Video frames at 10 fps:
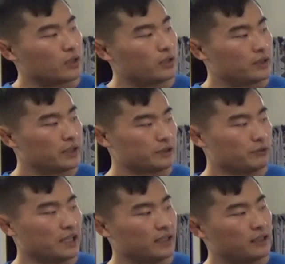this
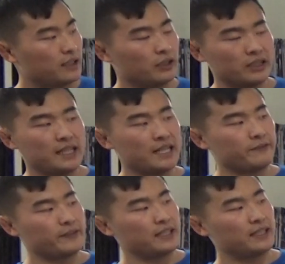one on the
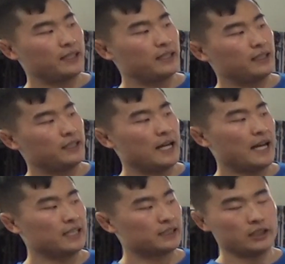left
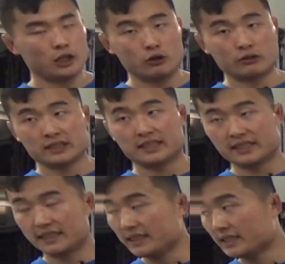has a lower
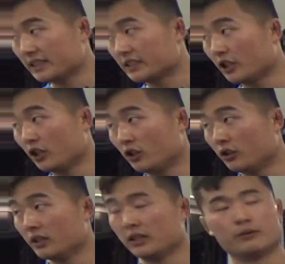resistance,
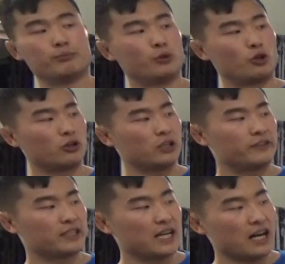so more
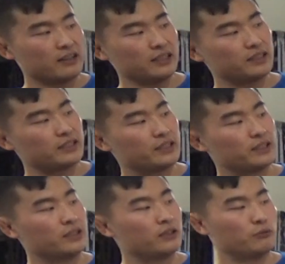of the current
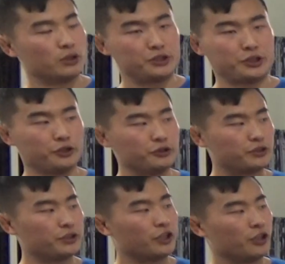will choose
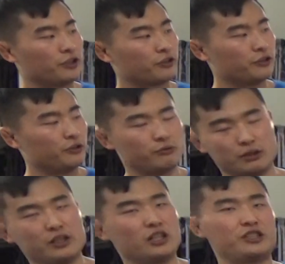to go through,
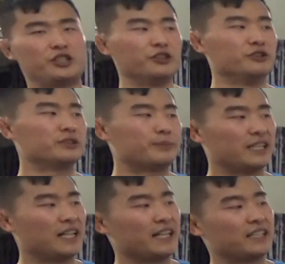well, not choose,
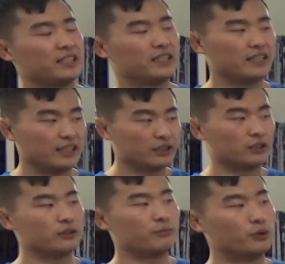but like
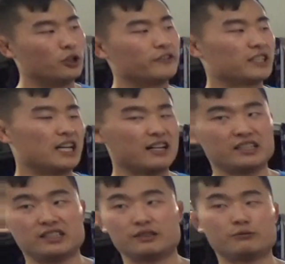more of the
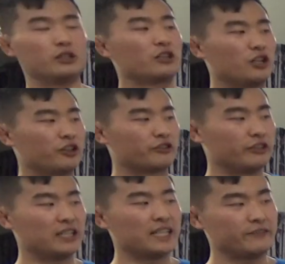current will go
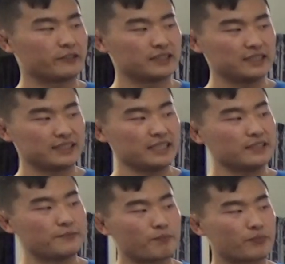through the left
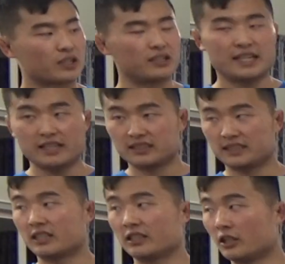resistor, okay, because
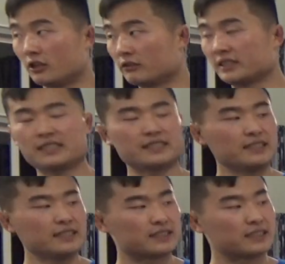it's got a lower
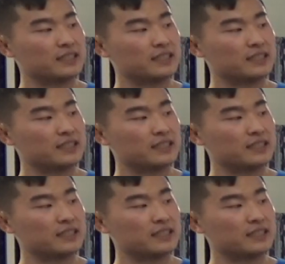resistance.